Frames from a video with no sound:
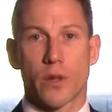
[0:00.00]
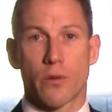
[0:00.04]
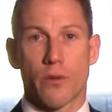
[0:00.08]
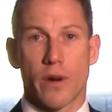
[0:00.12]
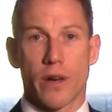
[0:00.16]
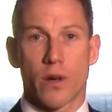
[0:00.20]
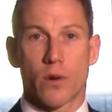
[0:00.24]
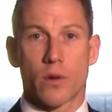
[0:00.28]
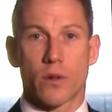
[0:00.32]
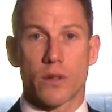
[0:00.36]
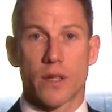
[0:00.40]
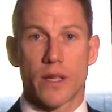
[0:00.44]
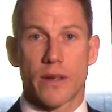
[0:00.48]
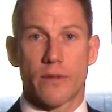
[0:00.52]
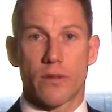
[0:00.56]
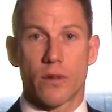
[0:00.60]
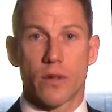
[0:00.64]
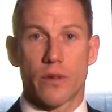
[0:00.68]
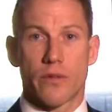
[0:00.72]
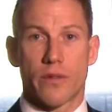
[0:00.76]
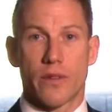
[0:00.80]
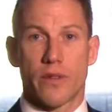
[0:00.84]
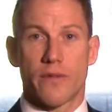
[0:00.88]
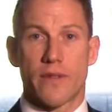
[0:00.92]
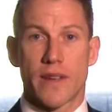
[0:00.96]
the record level
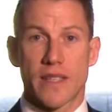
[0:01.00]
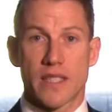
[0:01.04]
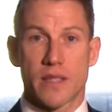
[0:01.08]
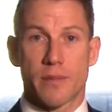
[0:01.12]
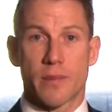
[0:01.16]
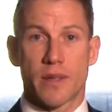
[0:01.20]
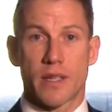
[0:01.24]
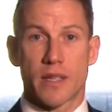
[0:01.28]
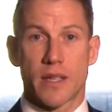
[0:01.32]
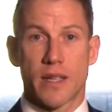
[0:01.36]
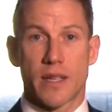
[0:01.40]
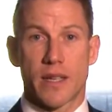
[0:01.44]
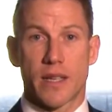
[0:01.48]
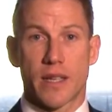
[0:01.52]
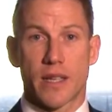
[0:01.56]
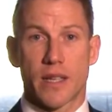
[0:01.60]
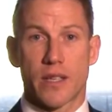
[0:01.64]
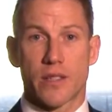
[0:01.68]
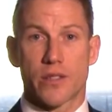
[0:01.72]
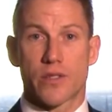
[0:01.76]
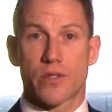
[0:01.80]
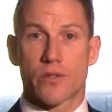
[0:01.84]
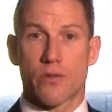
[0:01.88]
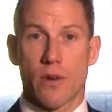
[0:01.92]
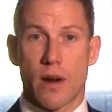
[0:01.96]
of investment lending in
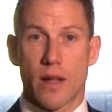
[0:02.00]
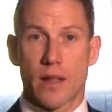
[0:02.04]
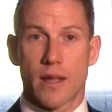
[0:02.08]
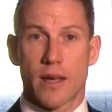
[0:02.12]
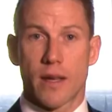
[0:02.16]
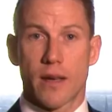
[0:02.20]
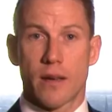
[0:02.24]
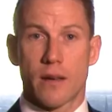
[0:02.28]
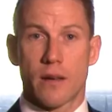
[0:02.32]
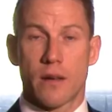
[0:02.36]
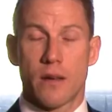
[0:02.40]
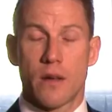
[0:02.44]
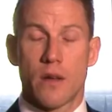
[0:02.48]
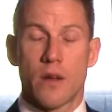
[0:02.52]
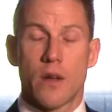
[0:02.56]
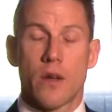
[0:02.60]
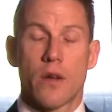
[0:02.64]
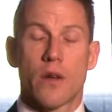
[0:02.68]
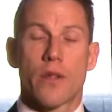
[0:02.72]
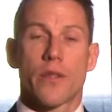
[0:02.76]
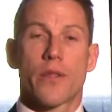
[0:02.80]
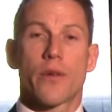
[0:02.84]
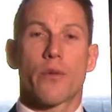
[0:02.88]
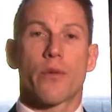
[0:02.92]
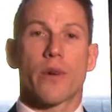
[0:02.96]
Australia,
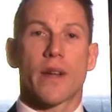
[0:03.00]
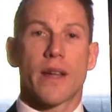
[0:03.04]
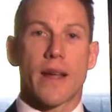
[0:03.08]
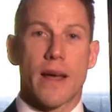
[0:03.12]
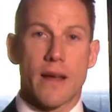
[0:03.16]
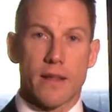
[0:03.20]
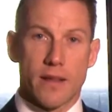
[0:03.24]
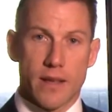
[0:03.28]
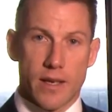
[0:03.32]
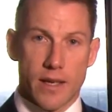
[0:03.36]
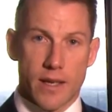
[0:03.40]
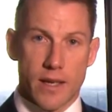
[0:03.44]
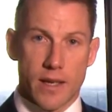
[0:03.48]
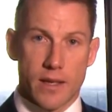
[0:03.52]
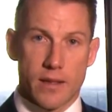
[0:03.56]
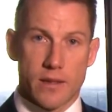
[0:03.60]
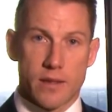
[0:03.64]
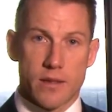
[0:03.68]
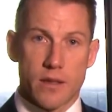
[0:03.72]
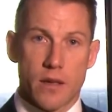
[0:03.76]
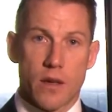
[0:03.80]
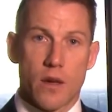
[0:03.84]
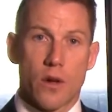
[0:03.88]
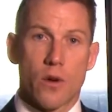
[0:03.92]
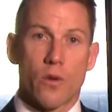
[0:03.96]
the reality
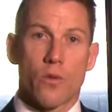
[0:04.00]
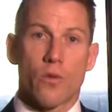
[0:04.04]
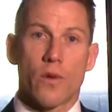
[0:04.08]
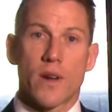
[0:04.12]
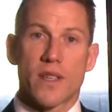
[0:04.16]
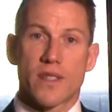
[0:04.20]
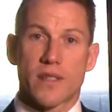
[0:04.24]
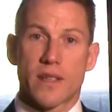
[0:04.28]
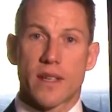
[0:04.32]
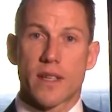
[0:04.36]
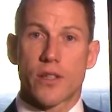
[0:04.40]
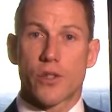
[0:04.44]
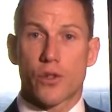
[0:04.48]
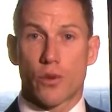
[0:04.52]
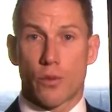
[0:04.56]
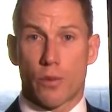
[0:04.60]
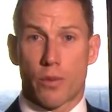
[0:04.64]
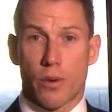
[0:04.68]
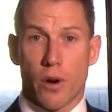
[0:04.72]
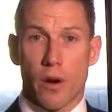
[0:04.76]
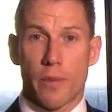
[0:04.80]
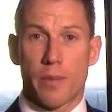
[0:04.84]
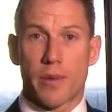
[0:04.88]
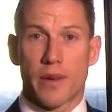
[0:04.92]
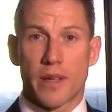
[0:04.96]
is residential
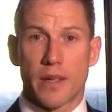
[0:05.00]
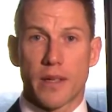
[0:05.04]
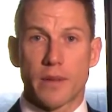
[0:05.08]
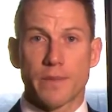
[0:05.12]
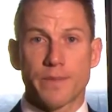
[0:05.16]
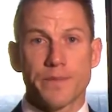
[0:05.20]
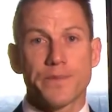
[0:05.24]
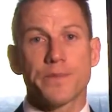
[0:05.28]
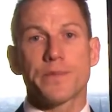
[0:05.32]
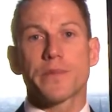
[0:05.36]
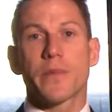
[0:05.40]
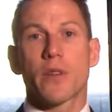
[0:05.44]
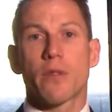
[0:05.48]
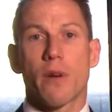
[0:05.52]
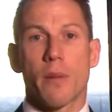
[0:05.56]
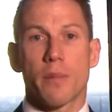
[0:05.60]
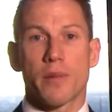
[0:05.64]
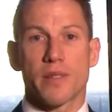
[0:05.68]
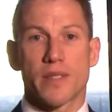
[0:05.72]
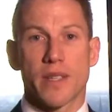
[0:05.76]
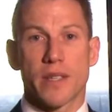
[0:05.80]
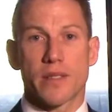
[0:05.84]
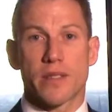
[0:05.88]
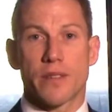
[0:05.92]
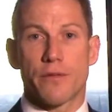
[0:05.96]
property
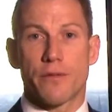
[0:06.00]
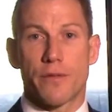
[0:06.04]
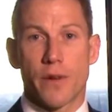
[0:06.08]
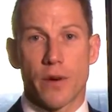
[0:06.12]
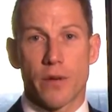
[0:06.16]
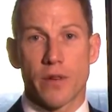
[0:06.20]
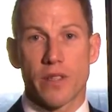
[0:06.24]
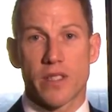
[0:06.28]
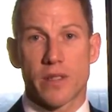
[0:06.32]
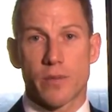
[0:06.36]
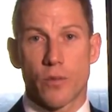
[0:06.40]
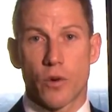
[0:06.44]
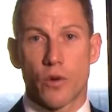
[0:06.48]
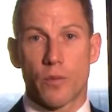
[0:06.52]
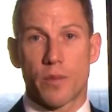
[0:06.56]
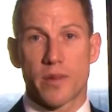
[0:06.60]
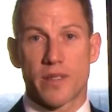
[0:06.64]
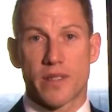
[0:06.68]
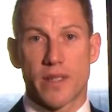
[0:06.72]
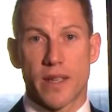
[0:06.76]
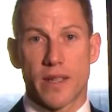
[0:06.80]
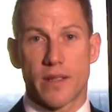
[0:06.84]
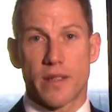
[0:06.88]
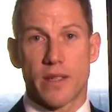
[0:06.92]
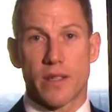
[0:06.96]
represents a very small
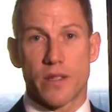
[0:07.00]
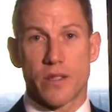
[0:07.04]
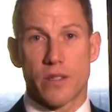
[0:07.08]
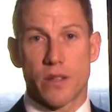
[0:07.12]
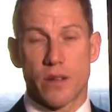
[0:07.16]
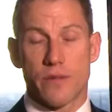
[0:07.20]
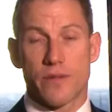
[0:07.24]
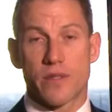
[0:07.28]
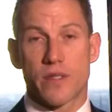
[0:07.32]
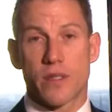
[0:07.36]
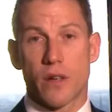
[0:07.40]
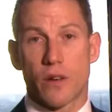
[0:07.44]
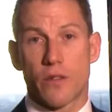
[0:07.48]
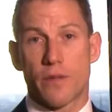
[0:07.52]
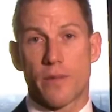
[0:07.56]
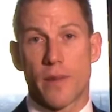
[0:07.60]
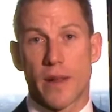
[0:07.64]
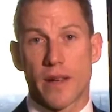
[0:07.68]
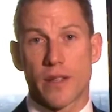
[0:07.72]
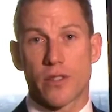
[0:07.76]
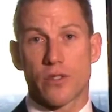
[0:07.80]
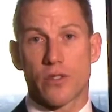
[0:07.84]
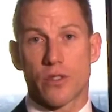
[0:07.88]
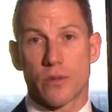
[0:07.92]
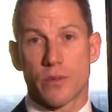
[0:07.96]
percentage of
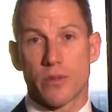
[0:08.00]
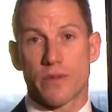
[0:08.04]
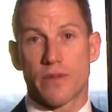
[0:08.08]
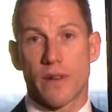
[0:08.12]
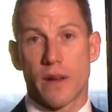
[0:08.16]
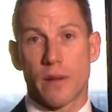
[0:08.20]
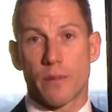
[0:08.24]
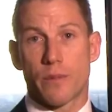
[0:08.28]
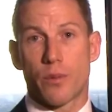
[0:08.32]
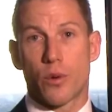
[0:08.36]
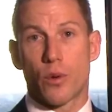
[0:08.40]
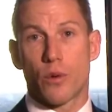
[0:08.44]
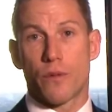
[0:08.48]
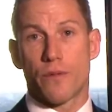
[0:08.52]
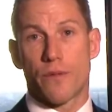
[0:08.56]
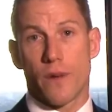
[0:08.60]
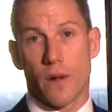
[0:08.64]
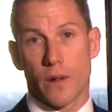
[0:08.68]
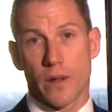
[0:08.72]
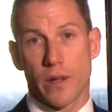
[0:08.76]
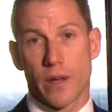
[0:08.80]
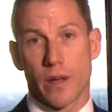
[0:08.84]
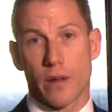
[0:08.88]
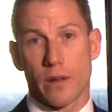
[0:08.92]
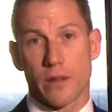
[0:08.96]
self-managed super fund
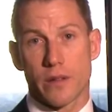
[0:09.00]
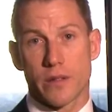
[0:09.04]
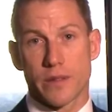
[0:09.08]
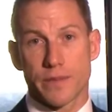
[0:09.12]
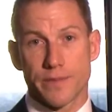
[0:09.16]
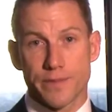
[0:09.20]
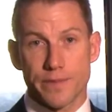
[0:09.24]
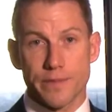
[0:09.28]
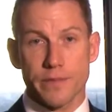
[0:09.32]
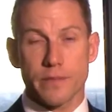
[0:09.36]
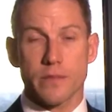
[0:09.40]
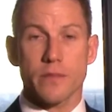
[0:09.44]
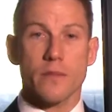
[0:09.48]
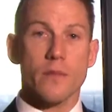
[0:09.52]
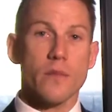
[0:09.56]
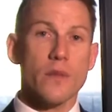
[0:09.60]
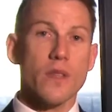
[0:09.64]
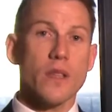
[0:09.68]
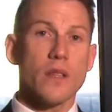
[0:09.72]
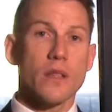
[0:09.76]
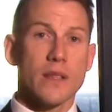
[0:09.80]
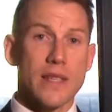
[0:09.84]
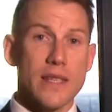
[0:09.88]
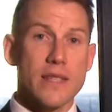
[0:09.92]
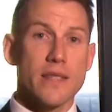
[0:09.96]
portfolios,
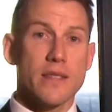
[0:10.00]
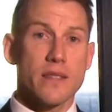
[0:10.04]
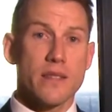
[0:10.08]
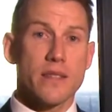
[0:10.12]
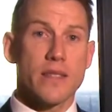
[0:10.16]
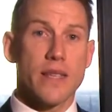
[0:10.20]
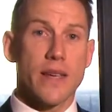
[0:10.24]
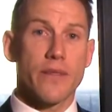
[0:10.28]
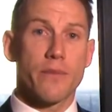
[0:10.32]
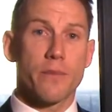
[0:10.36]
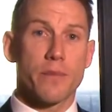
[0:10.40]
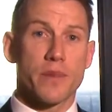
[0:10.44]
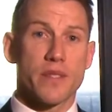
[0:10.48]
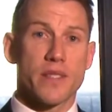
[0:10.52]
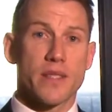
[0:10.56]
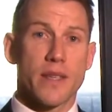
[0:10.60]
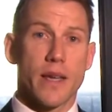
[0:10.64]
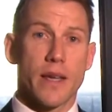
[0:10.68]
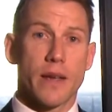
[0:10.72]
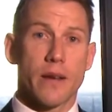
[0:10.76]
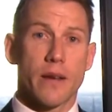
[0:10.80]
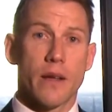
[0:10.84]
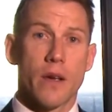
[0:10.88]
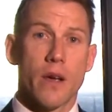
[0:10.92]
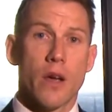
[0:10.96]
less than
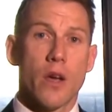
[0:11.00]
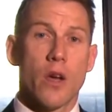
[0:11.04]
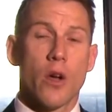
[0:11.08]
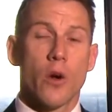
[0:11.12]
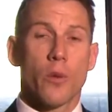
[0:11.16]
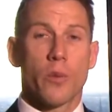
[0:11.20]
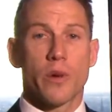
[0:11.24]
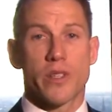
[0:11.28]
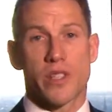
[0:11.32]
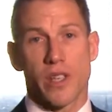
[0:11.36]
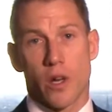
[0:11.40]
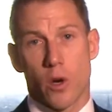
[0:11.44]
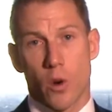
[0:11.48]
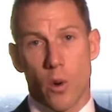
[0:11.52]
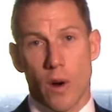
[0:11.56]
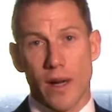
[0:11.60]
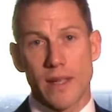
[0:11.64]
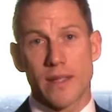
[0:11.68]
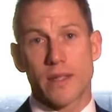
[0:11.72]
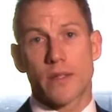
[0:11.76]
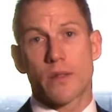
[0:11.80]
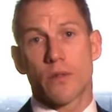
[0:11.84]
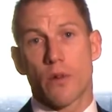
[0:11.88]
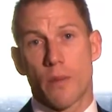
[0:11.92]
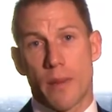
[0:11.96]
7%, which
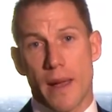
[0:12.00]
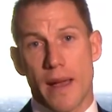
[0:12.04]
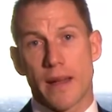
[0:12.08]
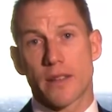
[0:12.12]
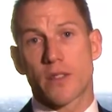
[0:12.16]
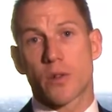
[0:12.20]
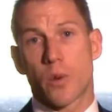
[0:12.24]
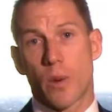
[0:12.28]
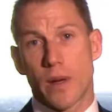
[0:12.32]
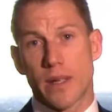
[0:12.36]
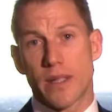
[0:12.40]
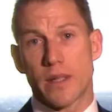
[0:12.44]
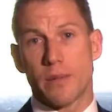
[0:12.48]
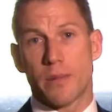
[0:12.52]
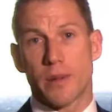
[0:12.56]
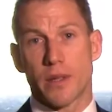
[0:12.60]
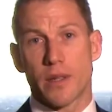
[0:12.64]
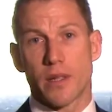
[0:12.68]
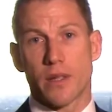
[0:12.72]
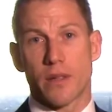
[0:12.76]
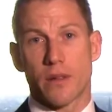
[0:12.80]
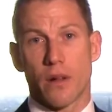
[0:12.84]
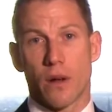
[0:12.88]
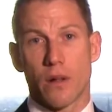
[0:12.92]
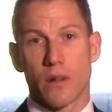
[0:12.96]
equates to about $20
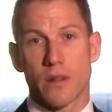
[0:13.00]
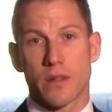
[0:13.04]
billion.